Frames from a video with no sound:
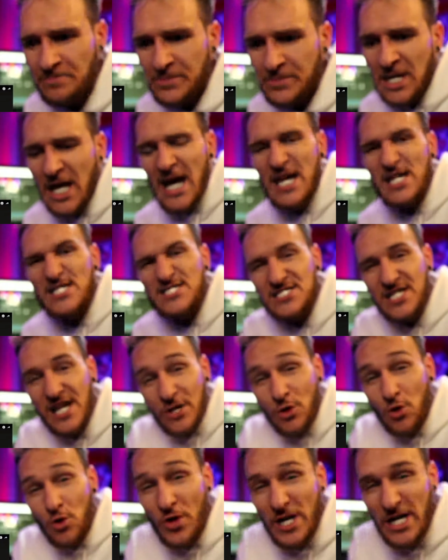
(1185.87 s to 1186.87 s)
And instead of
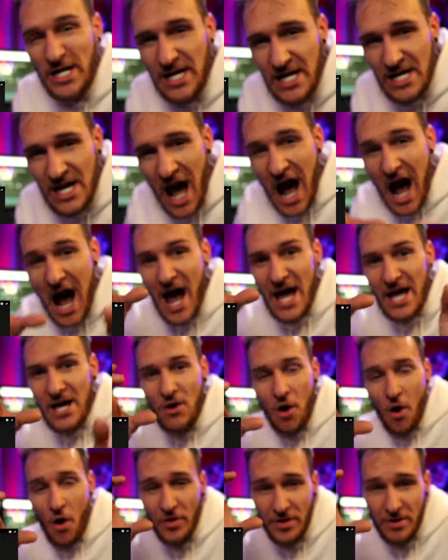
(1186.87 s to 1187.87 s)
going and getting high
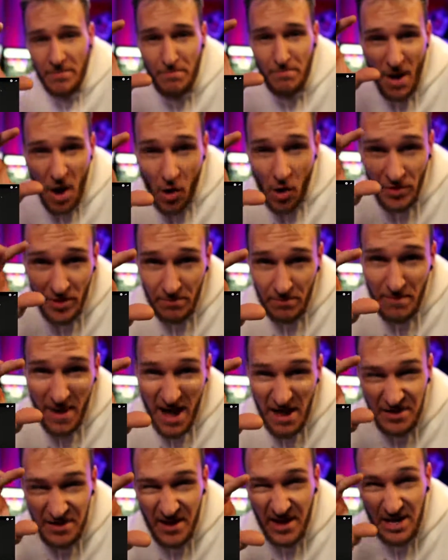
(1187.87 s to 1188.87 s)
on the meth
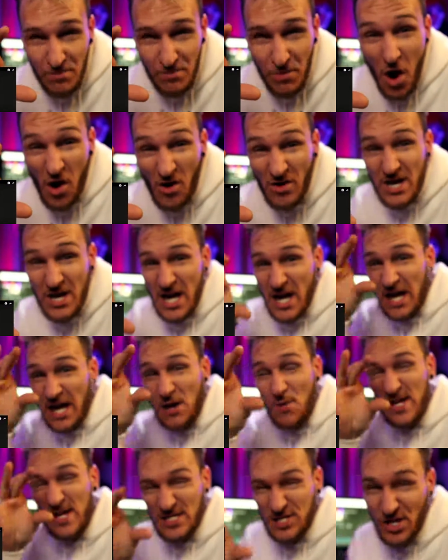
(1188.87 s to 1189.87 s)
that he bought, he
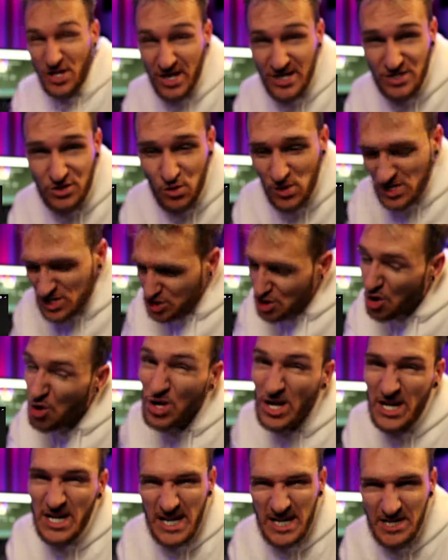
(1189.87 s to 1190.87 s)
went and took it to his toilet
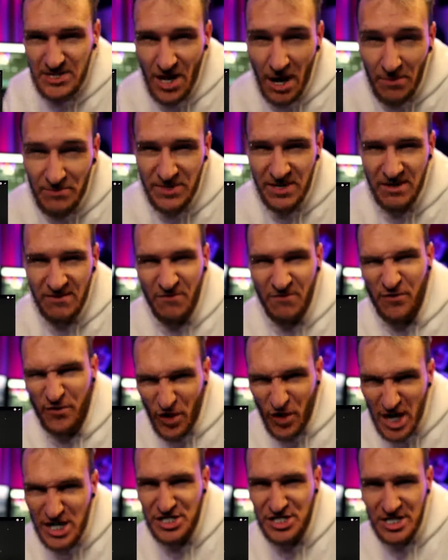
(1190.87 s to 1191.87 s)
and he dumped it and
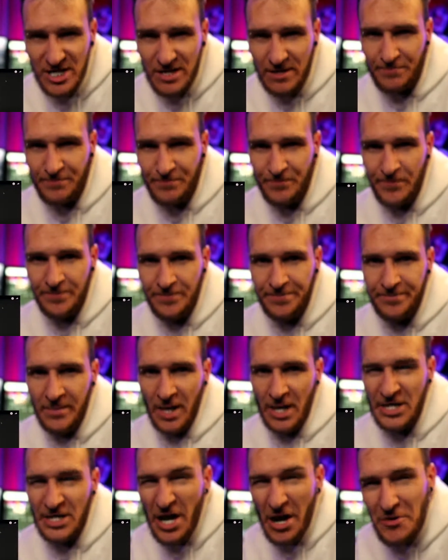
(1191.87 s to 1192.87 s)
flushed it.
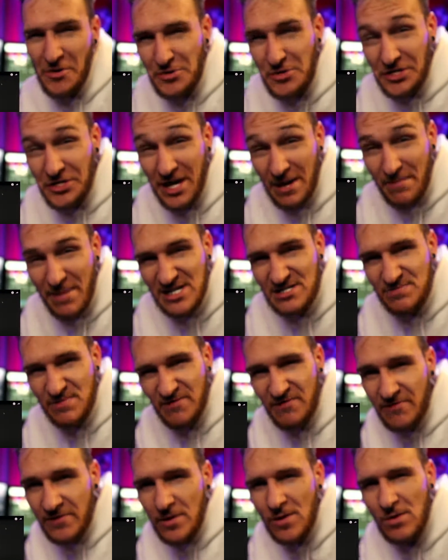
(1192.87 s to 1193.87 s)
You know how good that makes me
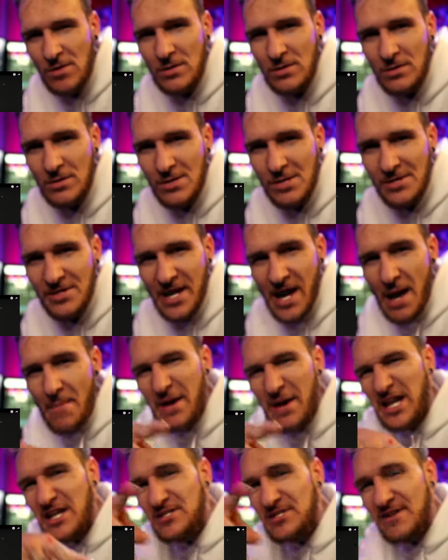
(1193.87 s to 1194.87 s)
feel? That I made
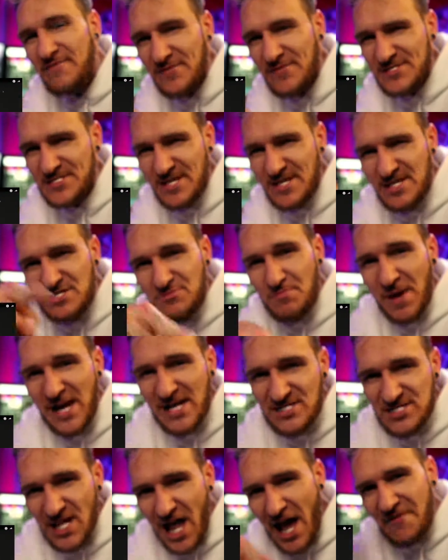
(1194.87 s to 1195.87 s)
a difference in this man's
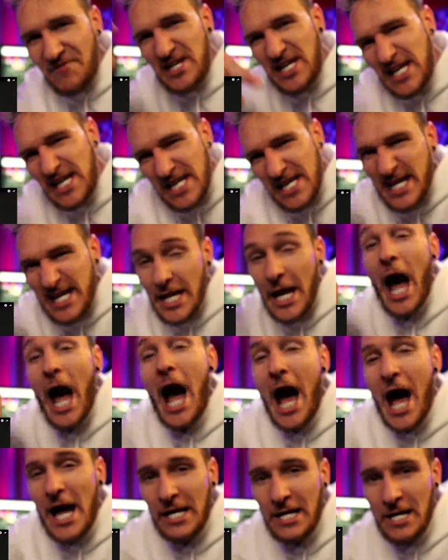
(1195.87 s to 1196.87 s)
life and he didn't get
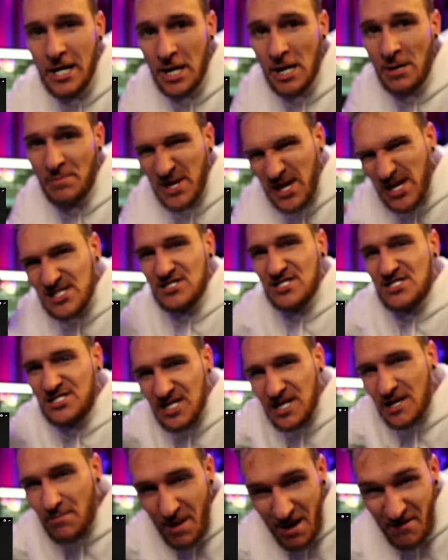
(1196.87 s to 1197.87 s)
high because of seeing
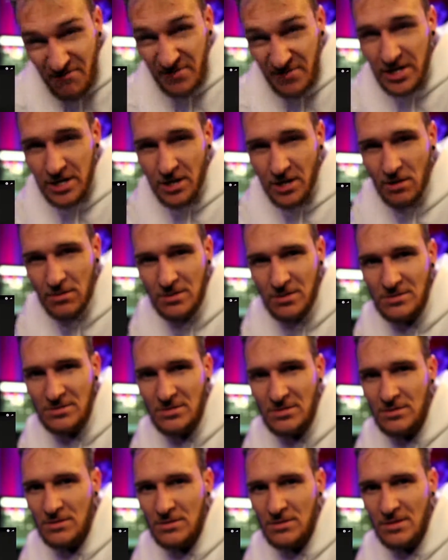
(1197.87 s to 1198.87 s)
my video.
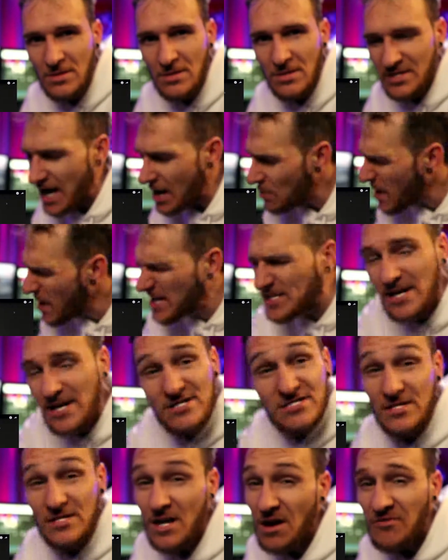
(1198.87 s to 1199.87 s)
That right there is
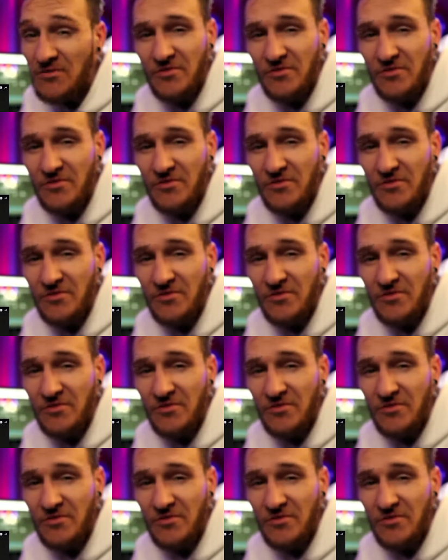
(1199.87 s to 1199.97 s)
enough for